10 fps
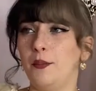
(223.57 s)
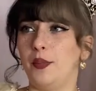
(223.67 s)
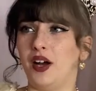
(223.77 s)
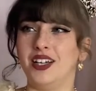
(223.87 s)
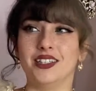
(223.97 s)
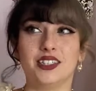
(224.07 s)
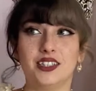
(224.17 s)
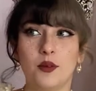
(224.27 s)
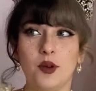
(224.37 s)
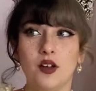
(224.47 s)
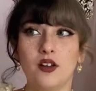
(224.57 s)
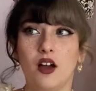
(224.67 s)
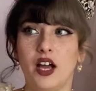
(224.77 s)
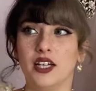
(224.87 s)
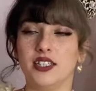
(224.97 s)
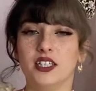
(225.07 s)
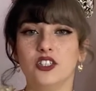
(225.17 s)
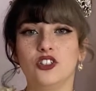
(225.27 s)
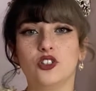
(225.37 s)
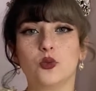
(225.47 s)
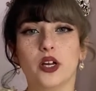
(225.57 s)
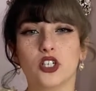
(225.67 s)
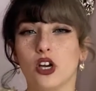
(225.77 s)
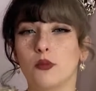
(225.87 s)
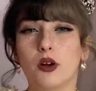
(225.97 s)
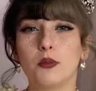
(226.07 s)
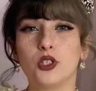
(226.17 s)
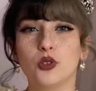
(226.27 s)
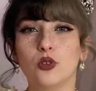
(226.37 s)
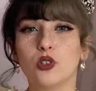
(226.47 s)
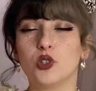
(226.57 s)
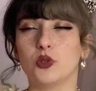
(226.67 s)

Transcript: But in summer, I tend to just wear chub rub shorts,